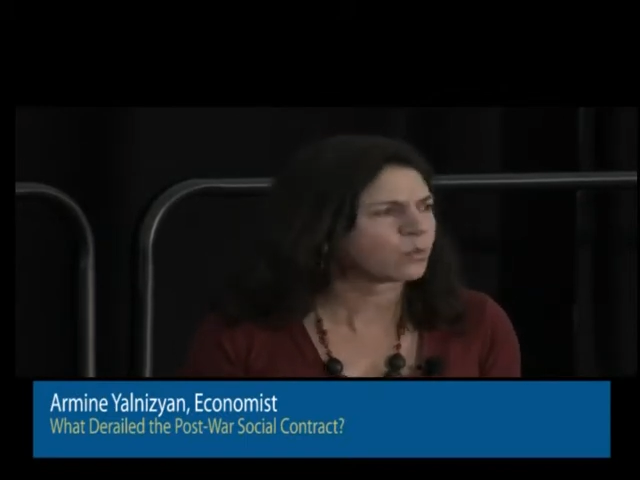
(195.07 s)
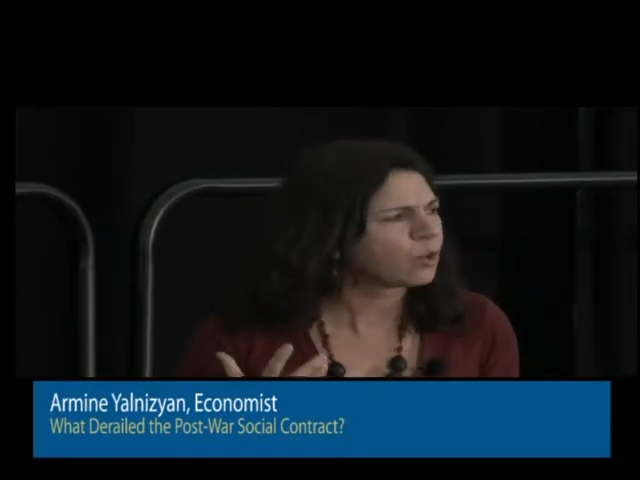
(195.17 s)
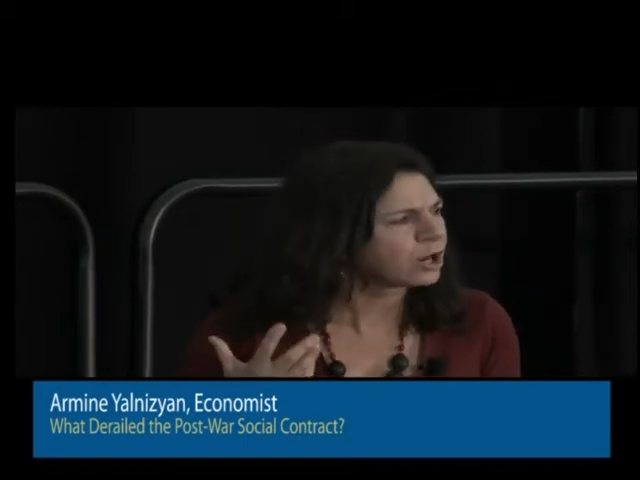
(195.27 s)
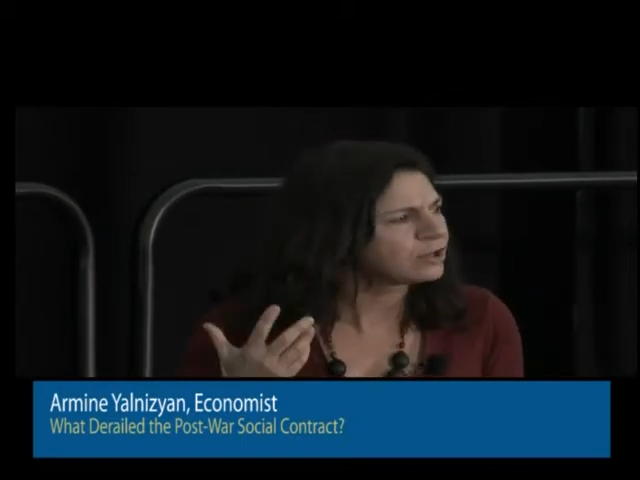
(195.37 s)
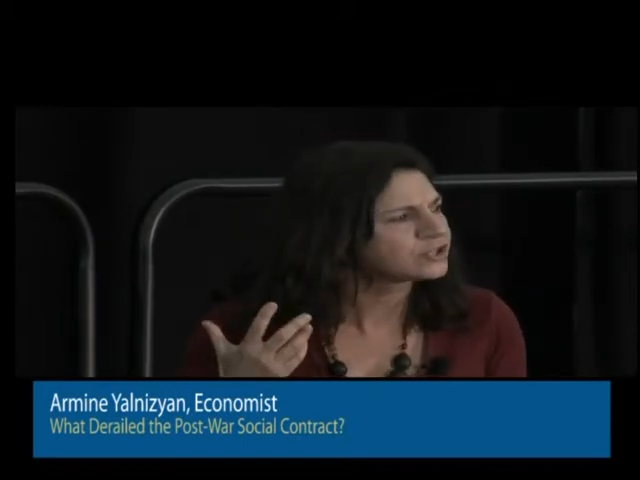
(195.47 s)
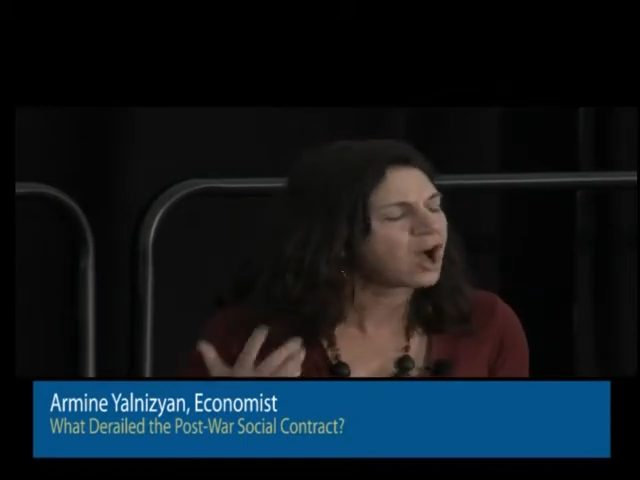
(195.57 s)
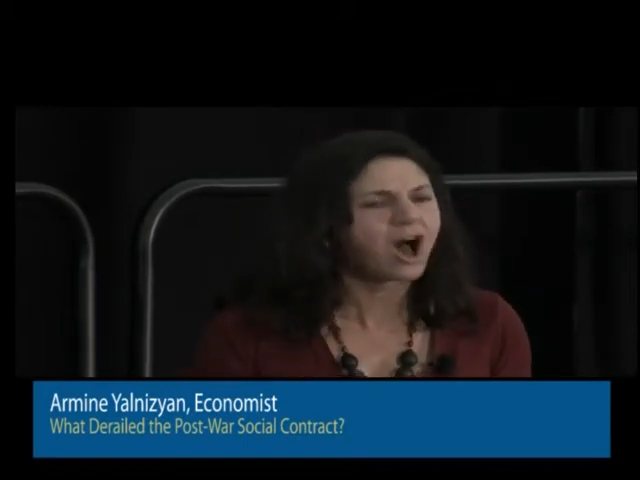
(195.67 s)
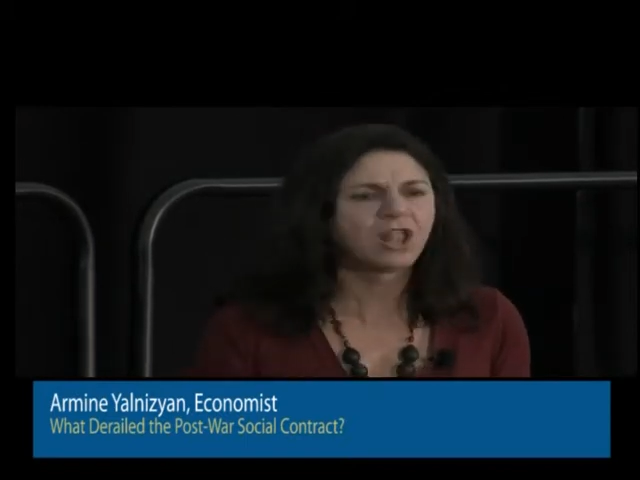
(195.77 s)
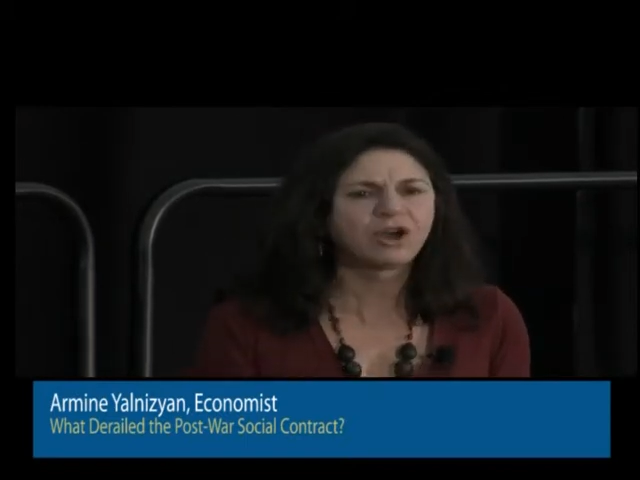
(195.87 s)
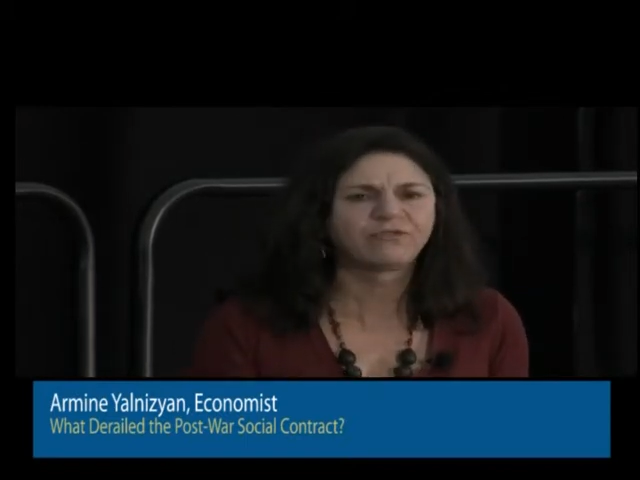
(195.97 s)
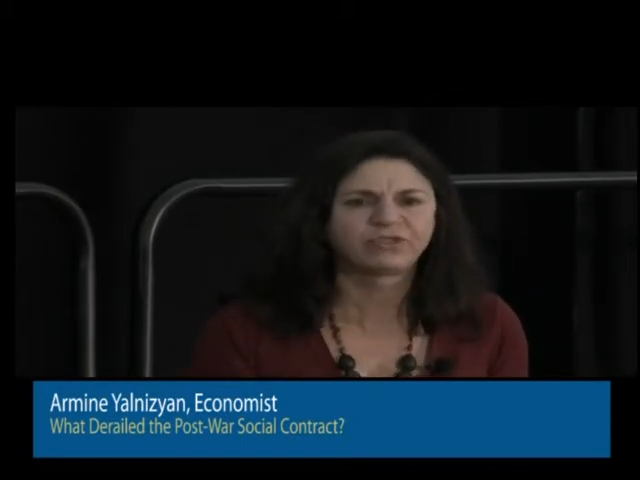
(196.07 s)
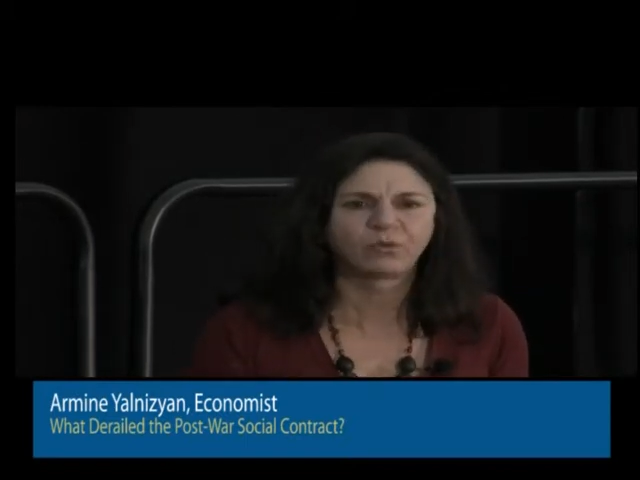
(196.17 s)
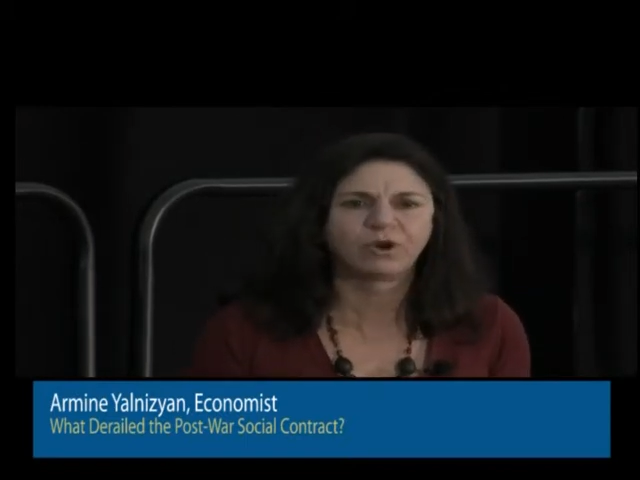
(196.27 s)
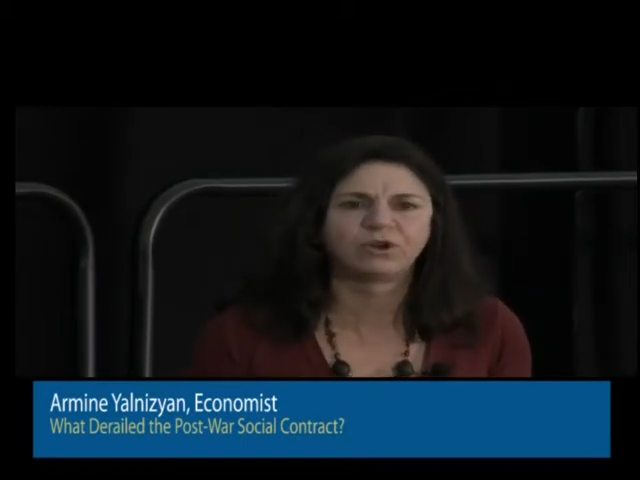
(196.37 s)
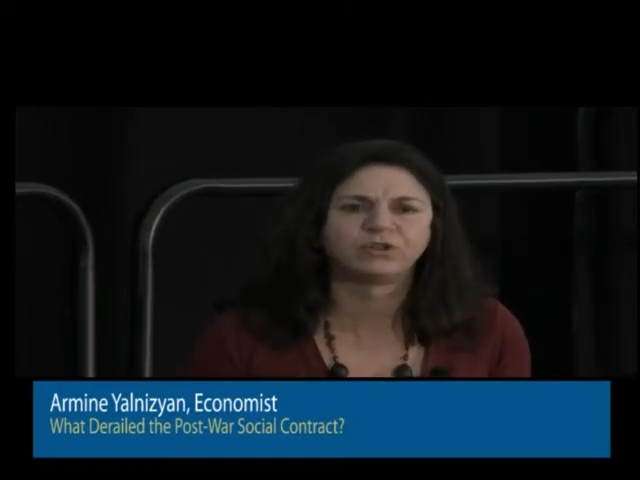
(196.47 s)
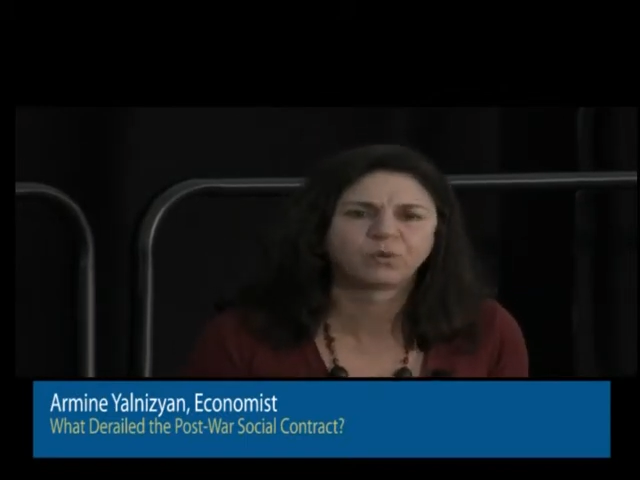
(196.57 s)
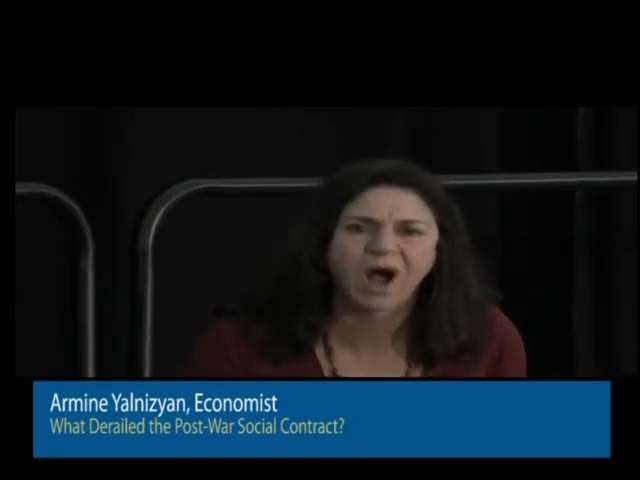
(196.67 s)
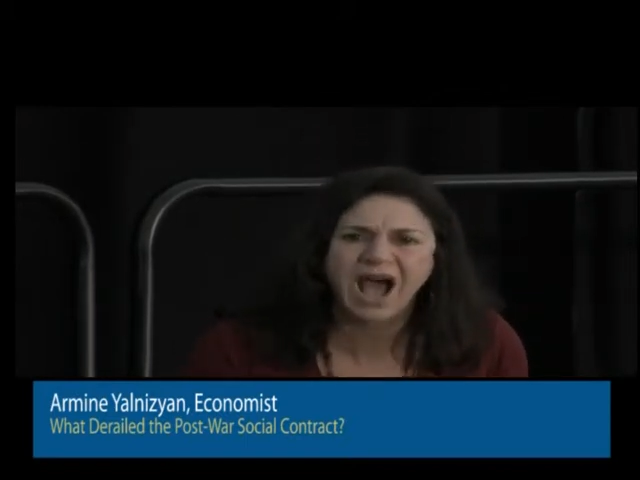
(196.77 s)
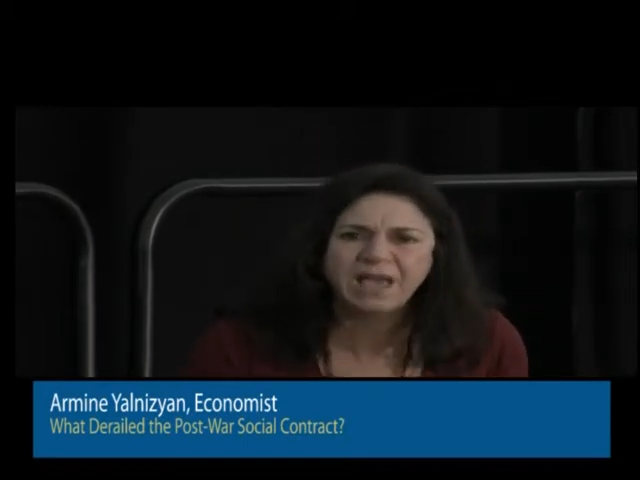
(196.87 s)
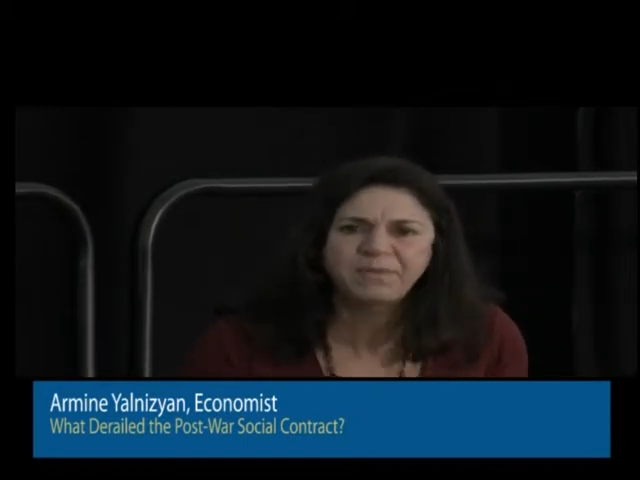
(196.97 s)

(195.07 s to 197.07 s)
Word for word: workers all over the world. Why?